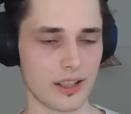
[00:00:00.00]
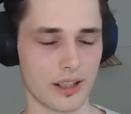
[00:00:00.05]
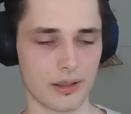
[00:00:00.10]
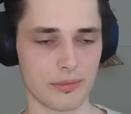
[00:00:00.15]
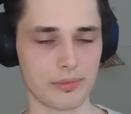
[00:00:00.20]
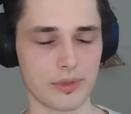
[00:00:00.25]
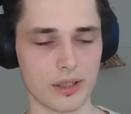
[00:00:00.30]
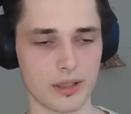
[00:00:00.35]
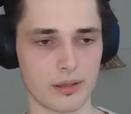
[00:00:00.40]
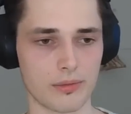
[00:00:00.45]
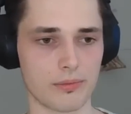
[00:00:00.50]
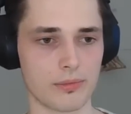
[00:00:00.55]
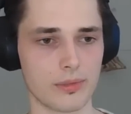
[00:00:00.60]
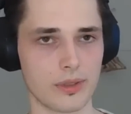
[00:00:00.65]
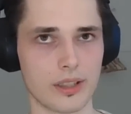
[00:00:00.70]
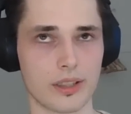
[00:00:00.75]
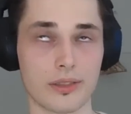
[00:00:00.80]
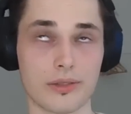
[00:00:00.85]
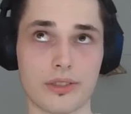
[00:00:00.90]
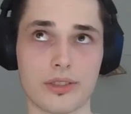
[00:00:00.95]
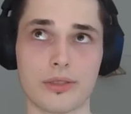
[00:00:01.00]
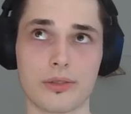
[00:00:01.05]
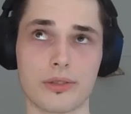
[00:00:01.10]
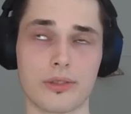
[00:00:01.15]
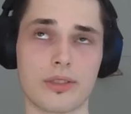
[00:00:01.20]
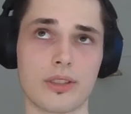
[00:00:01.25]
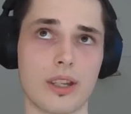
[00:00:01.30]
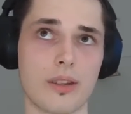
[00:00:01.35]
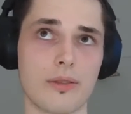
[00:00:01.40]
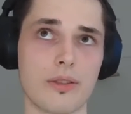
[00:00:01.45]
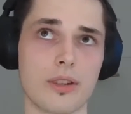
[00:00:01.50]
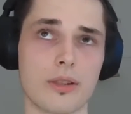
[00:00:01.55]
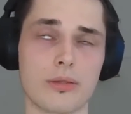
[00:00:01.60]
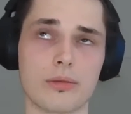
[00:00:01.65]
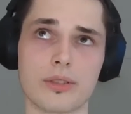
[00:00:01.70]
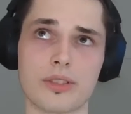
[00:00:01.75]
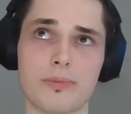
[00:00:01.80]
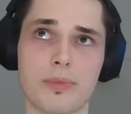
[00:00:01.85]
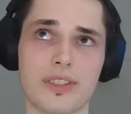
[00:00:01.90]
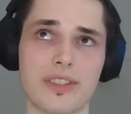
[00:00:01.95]
to give
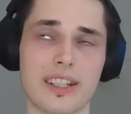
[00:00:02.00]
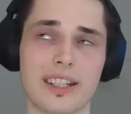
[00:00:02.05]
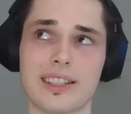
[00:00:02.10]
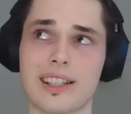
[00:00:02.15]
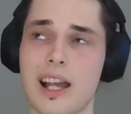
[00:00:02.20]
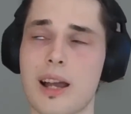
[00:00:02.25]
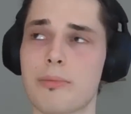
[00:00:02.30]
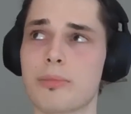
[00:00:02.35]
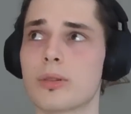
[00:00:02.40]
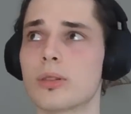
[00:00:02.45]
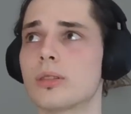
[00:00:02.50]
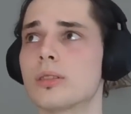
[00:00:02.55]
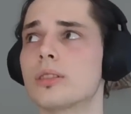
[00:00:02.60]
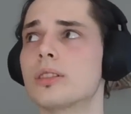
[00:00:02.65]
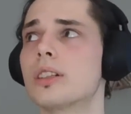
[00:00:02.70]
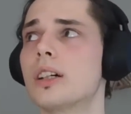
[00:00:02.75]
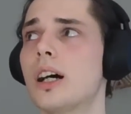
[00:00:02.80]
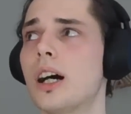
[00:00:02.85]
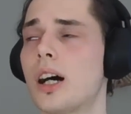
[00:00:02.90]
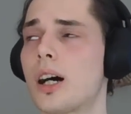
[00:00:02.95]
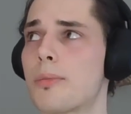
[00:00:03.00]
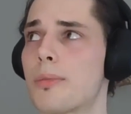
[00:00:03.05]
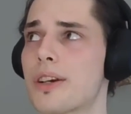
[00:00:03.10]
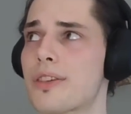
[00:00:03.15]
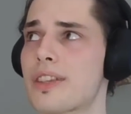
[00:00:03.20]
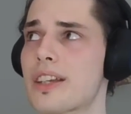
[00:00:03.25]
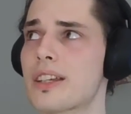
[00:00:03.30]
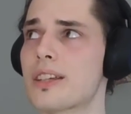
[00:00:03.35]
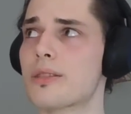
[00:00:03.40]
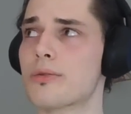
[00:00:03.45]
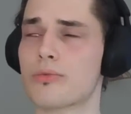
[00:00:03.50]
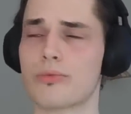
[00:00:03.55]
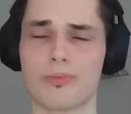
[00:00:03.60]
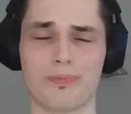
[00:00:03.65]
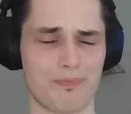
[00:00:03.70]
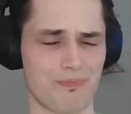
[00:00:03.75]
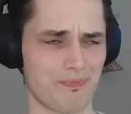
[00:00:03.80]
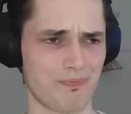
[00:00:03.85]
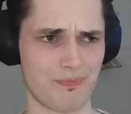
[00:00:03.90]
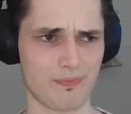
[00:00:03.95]
you a specific example, I think
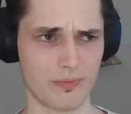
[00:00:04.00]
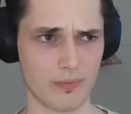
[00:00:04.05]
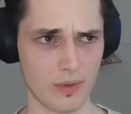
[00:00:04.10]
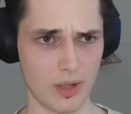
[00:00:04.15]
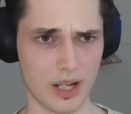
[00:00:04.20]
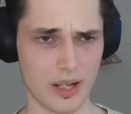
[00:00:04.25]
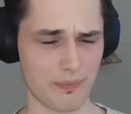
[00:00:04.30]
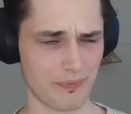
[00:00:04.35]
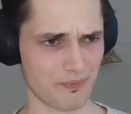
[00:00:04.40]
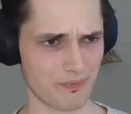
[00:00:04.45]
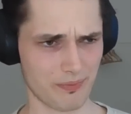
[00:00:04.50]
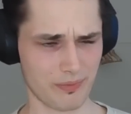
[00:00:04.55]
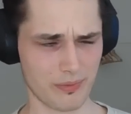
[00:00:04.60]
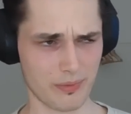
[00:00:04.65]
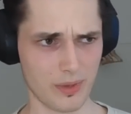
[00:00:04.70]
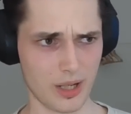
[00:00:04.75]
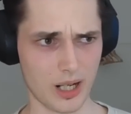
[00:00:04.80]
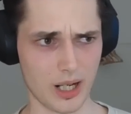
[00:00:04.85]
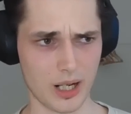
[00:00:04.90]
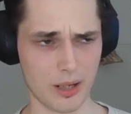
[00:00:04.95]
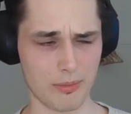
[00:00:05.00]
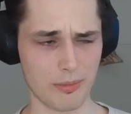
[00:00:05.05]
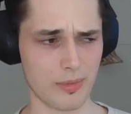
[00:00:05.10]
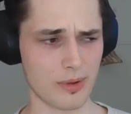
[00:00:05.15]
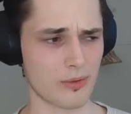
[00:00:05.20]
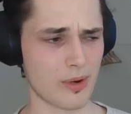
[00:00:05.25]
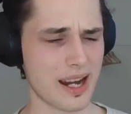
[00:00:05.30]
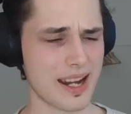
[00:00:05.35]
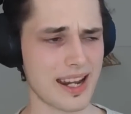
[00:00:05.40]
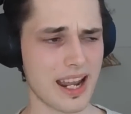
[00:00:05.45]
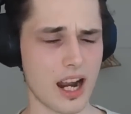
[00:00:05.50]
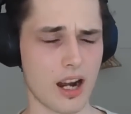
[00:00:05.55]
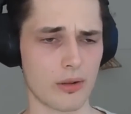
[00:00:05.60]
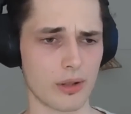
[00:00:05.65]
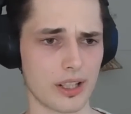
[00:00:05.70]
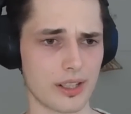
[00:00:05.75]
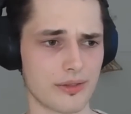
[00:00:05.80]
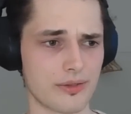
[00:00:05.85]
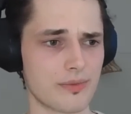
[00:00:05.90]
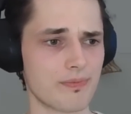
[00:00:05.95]
right
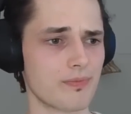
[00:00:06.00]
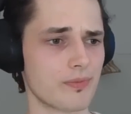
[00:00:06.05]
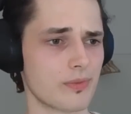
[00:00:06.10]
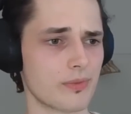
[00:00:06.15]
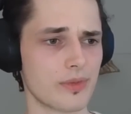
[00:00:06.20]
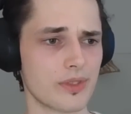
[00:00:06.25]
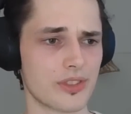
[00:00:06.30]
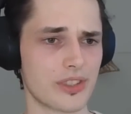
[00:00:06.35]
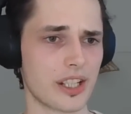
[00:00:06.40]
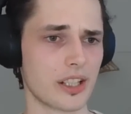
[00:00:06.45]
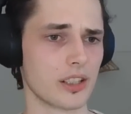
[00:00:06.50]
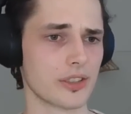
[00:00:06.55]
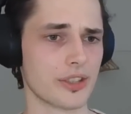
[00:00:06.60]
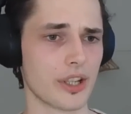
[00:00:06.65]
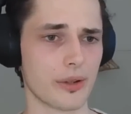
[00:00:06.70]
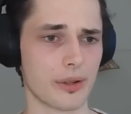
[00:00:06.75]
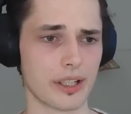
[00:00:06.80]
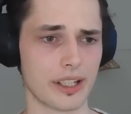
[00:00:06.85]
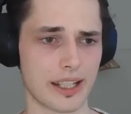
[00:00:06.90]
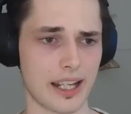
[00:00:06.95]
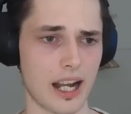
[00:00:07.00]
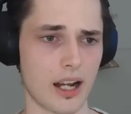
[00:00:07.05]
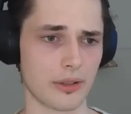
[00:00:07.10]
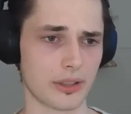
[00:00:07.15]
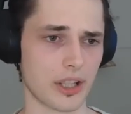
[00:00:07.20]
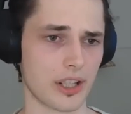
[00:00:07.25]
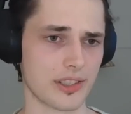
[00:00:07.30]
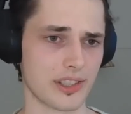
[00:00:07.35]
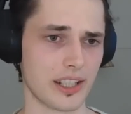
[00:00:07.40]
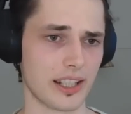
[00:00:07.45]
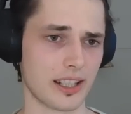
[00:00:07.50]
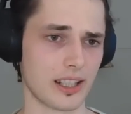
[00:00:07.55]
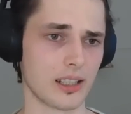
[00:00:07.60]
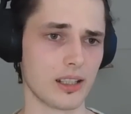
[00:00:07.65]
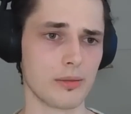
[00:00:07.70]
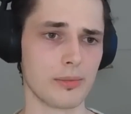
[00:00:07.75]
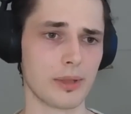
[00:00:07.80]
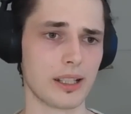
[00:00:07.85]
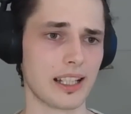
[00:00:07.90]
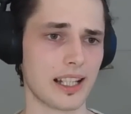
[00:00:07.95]
now a single token account costs like a
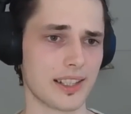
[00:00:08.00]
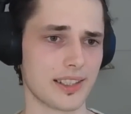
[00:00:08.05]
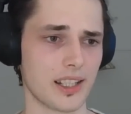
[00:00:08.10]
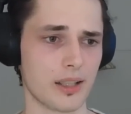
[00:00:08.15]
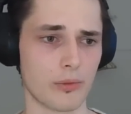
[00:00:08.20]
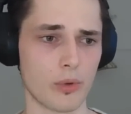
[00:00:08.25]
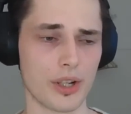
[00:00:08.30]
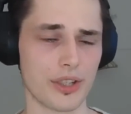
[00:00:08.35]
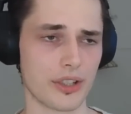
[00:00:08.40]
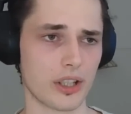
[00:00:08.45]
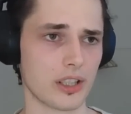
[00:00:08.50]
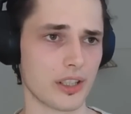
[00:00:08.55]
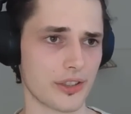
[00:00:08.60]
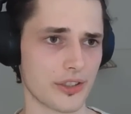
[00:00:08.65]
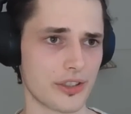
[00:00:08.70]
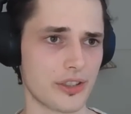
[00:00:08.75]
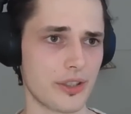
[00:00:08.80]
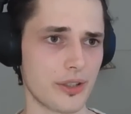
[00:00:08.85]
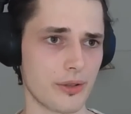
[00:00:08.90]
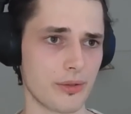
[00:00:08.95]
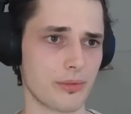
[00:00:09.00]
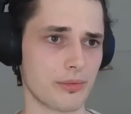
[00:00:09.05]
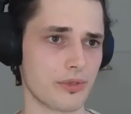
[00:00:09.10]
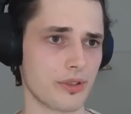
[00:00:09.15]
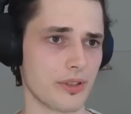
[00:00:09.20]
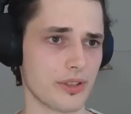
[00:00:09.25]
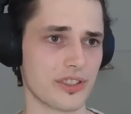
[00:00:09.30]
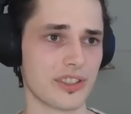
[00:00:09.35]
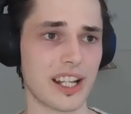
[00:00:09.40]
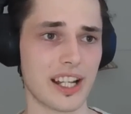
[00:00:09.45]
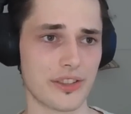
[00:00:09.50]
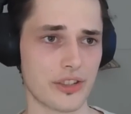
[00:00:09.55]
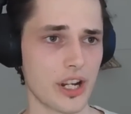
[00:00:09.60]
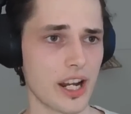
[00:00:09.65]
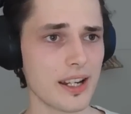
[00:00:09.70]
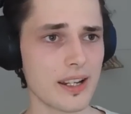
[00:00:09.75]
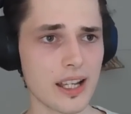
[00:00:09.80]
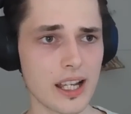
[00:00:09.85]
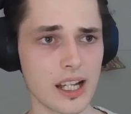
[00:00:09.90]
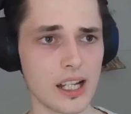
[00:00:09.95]
little bit less than $1 to
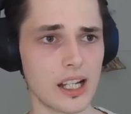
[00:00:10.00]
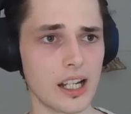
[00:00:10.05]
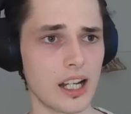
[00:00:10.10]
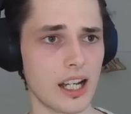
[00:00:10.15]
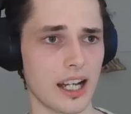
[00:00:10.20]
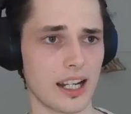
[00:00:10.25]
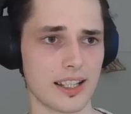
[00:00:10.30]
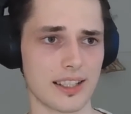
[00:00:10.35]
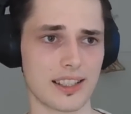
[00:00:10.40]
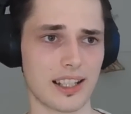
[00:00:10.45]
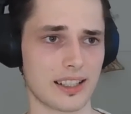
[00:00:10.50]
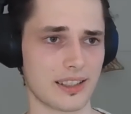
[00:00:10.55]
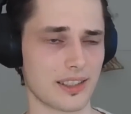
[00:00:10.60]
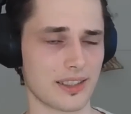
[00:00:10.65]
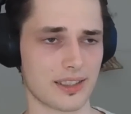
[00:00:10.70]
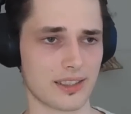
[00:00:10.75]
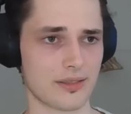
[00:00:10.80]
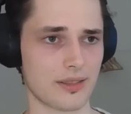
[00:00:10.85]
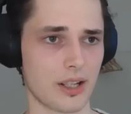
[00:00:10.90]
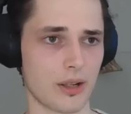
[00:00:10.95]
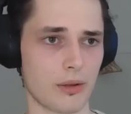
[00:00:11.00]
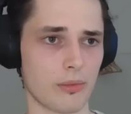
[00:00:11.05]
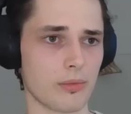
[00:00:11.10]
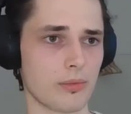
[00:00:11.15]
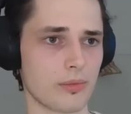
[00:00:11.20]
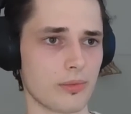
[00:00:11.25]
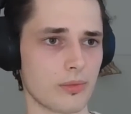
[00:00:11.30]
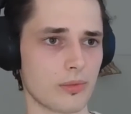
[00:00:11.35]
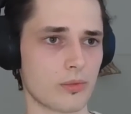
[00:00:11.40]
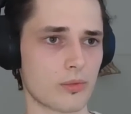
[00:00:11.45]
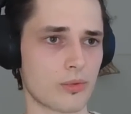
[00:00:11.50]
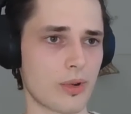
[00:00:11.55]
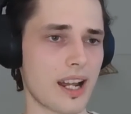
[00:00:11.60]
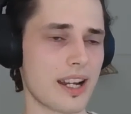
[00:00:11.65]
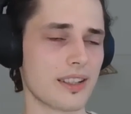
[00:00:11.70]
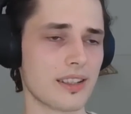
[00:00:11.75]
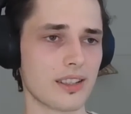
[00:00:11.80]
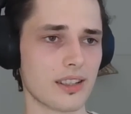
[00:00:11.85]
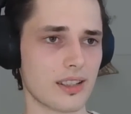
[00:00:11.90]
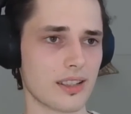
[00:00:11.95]
instantiate, and it's like this,
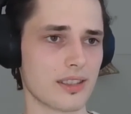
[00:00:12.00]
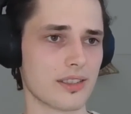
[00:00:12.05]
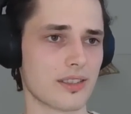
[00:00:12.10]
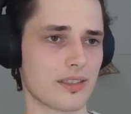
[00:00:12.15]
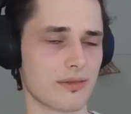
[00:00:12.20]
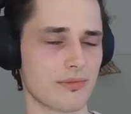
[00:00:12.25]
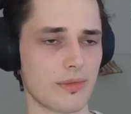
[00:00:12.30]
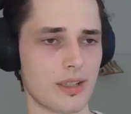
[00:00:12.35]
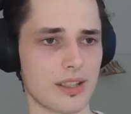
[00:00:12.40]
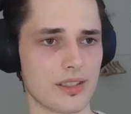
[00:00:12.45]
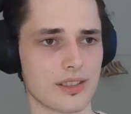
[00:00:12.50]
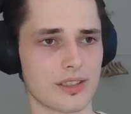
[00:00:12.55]
rent is